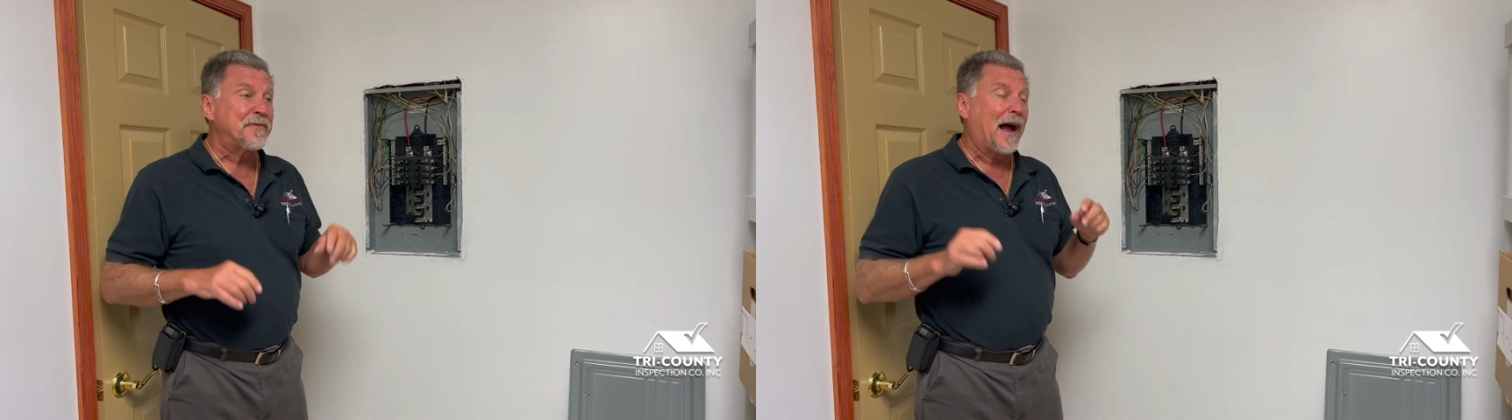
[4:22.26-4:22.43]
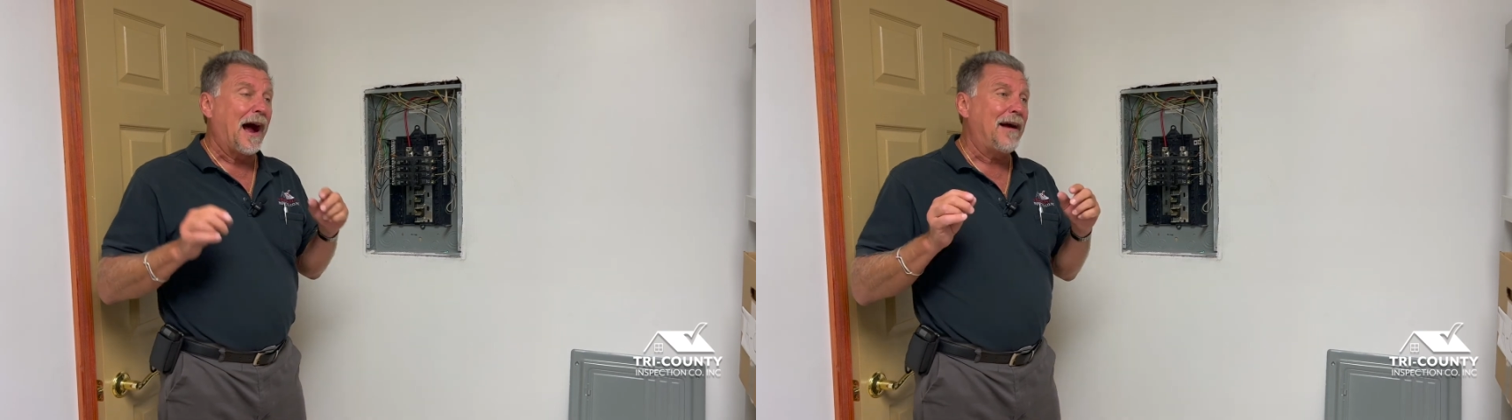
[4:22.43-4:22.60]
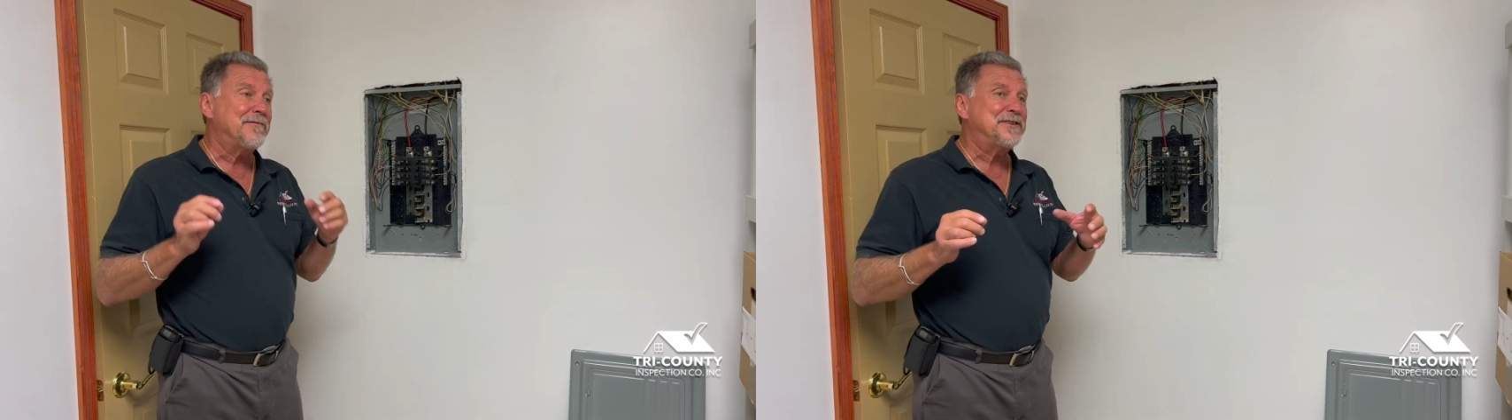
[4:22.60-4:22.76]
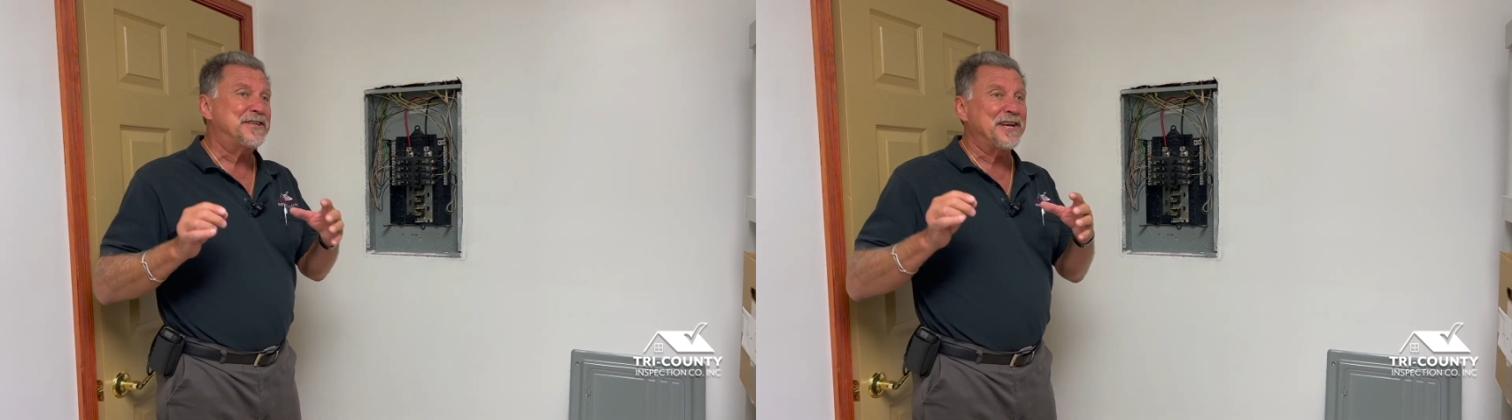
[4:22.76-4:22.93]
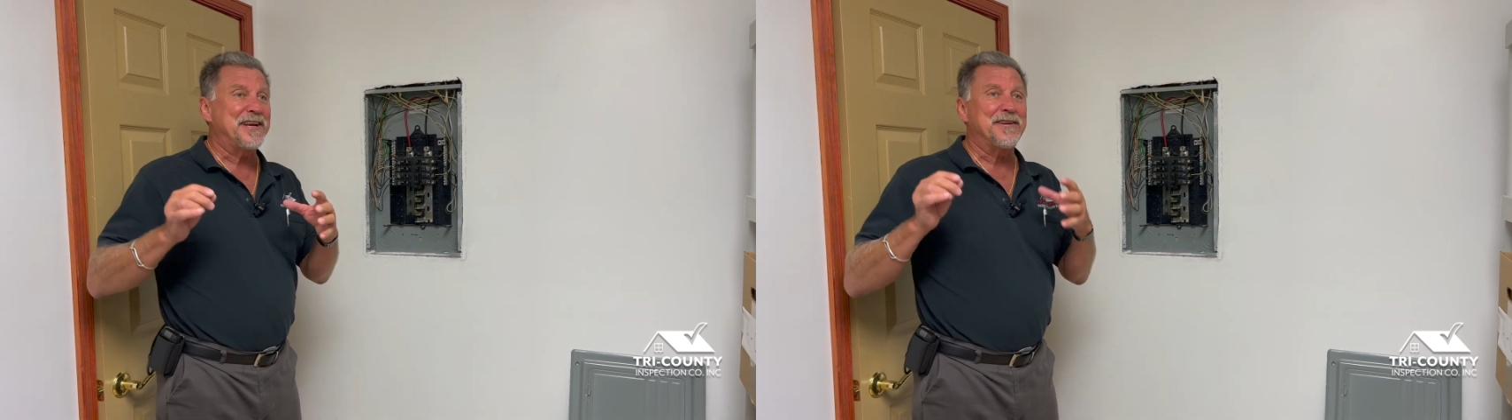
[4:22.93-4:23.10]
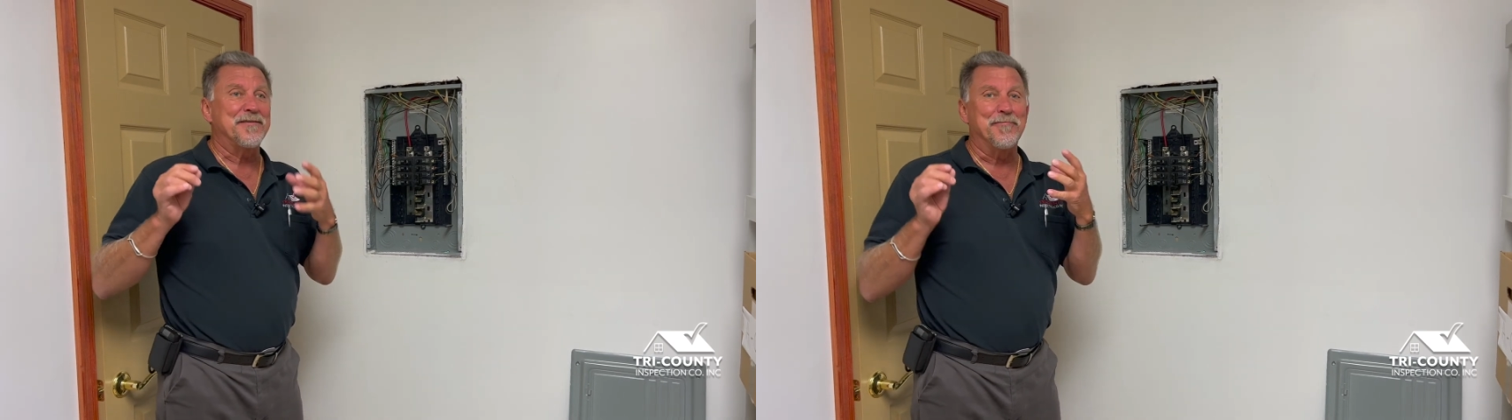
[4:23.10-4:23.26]
I've
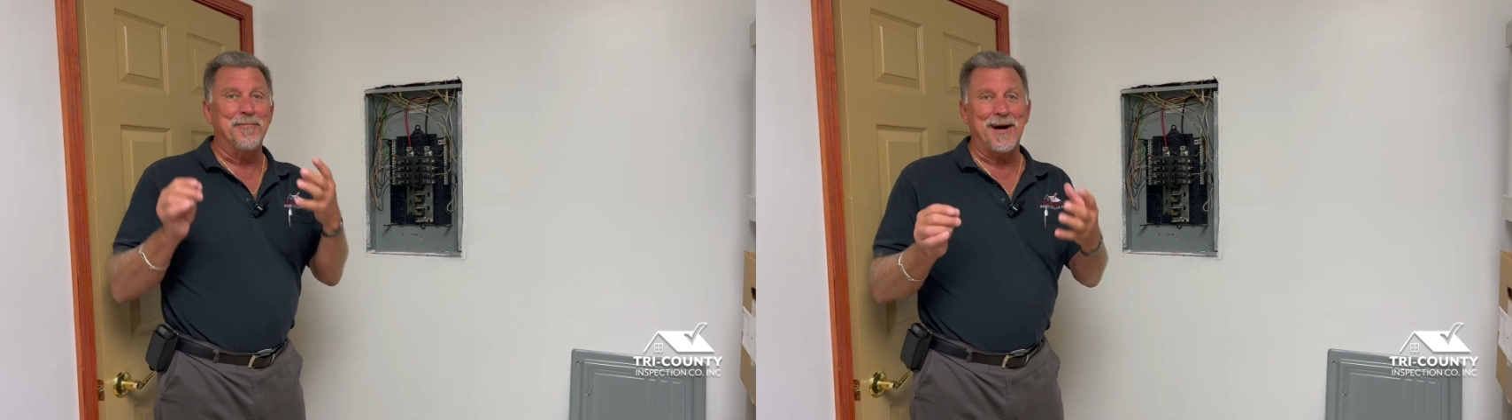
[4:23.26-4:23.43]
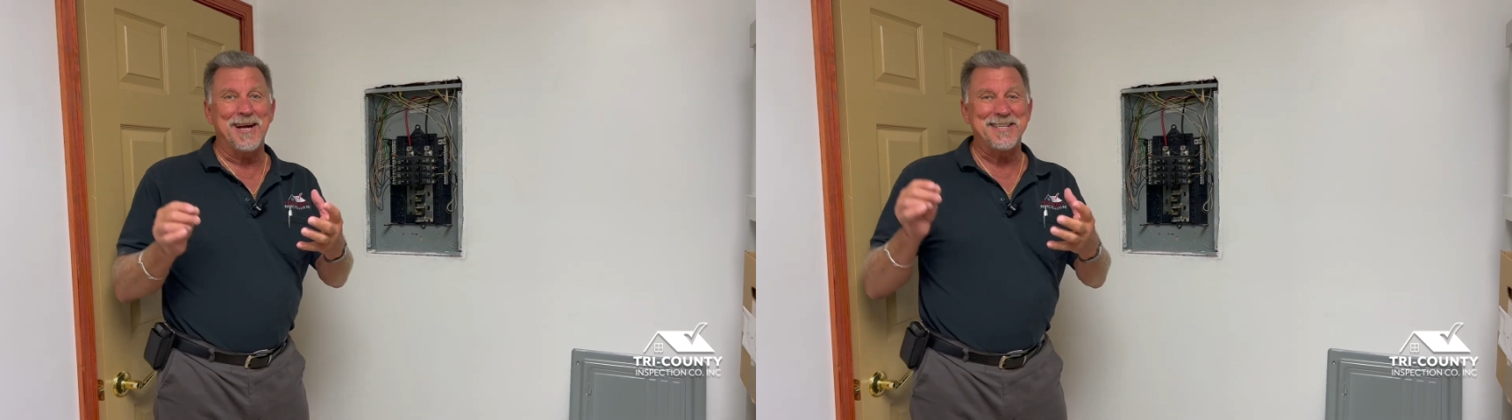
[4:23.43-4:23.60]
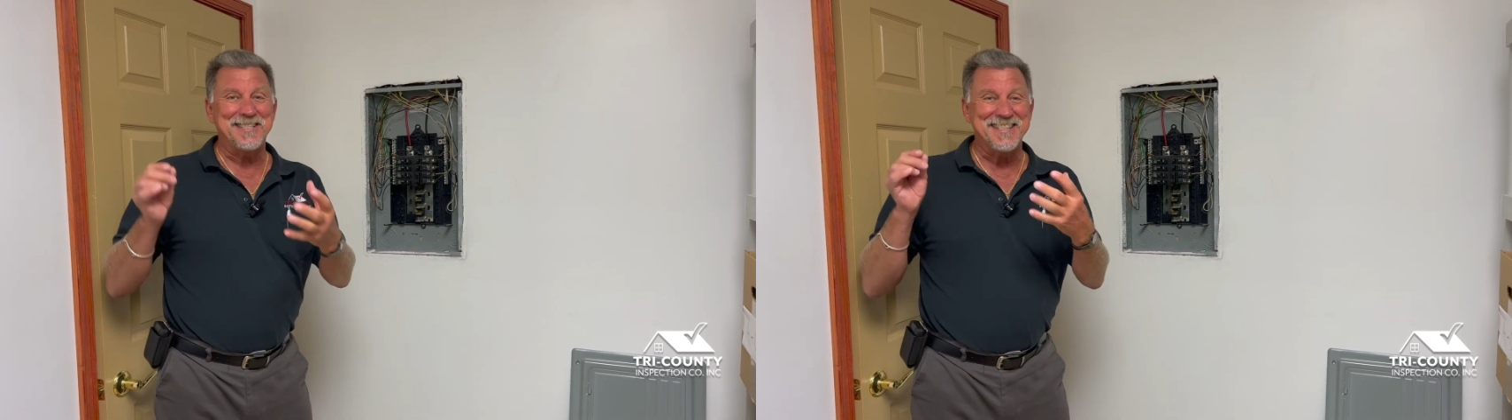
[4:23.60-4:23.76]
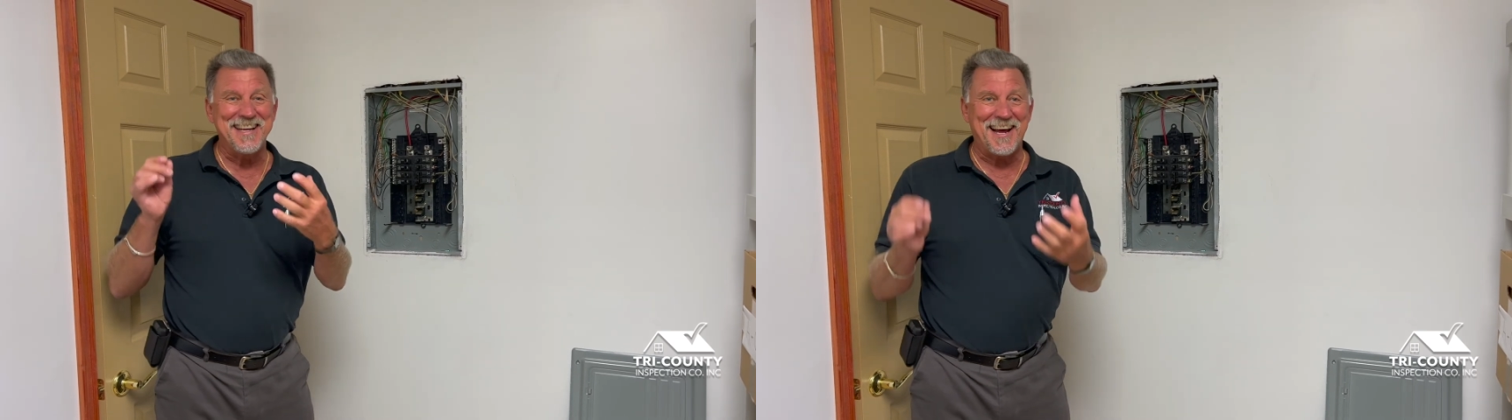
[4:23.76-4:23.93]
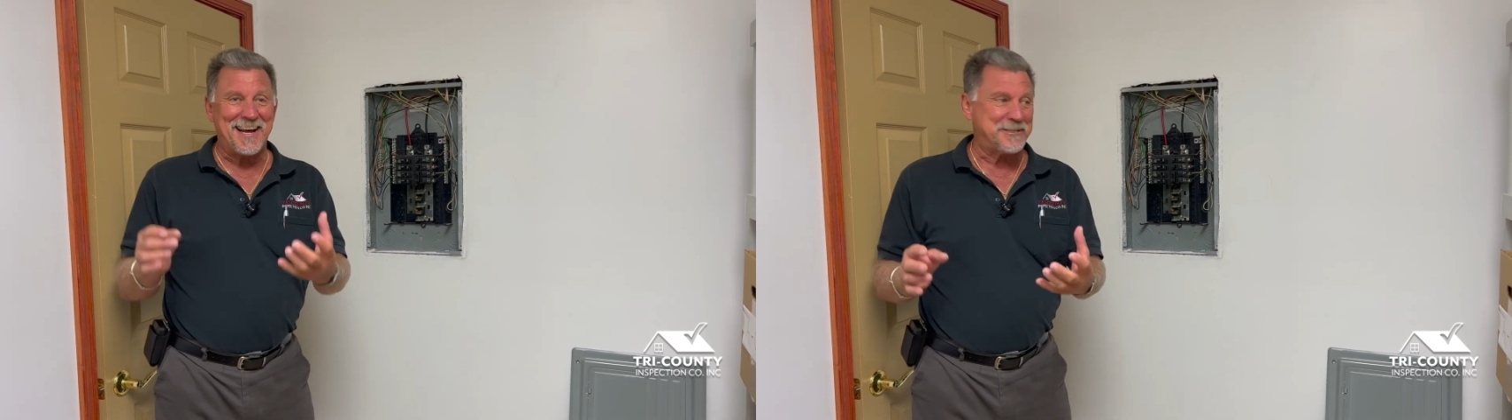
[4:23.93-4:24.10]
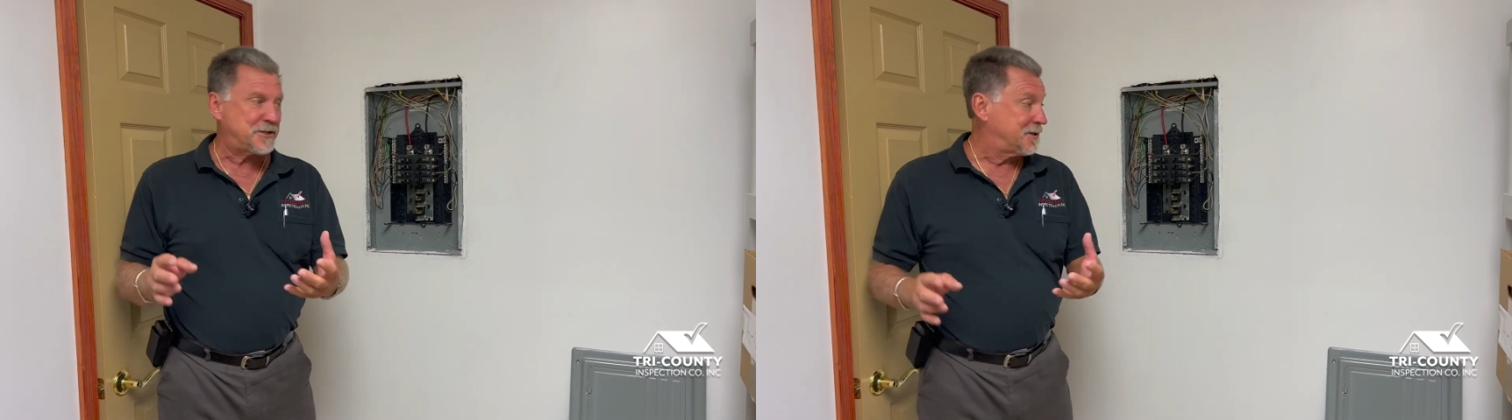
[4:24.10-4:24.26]
seen mice
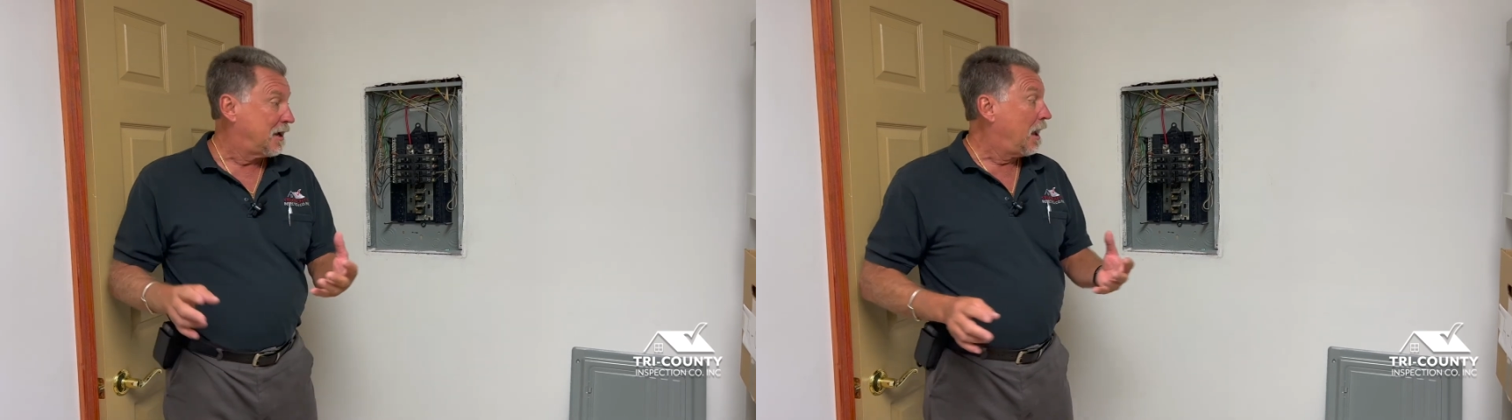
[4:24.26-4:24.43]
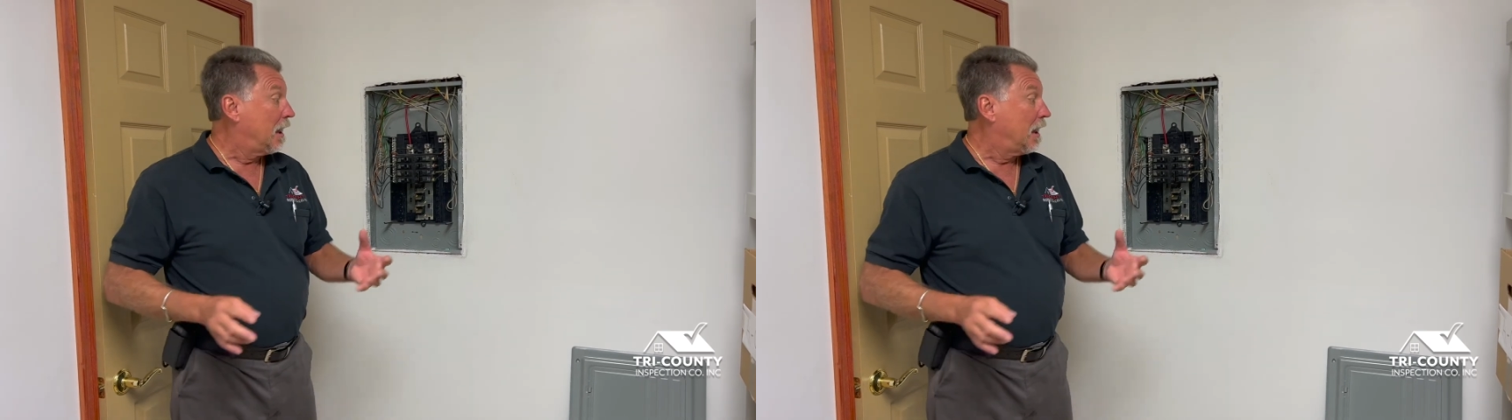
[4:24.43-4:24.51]
nests